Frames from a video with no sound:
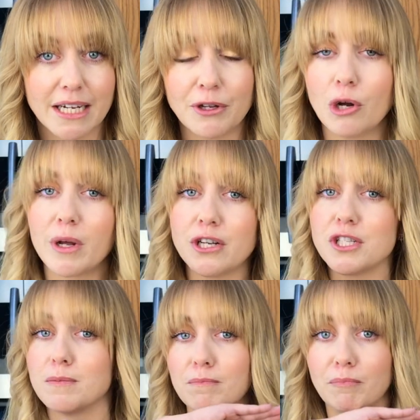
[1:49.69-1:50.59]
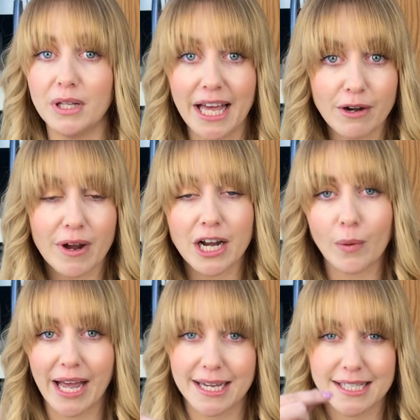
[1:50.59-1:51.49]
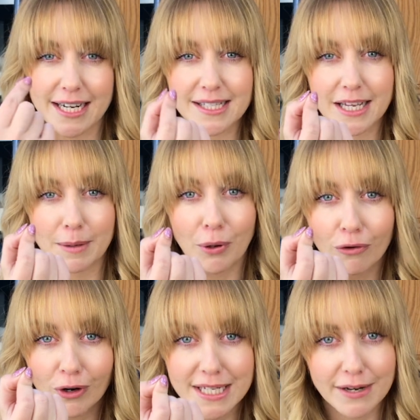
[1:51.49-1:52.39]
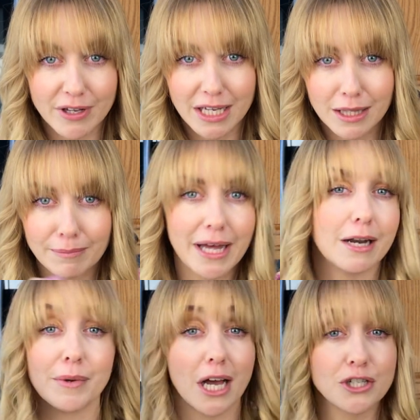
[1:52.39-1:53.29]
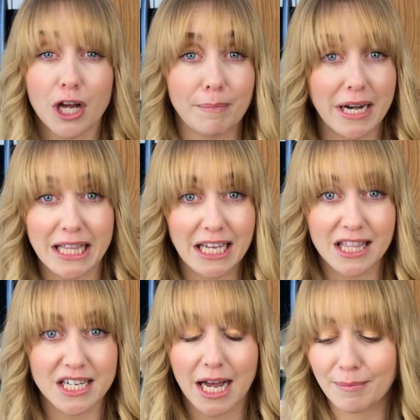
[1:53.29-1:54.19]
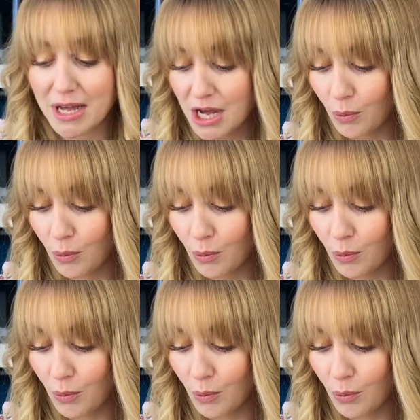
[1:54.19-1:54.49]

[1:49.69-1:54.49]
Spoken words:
You don't wanna just blend right away because then it's gonna pulverize everything at the bottom and not chop anything at the top.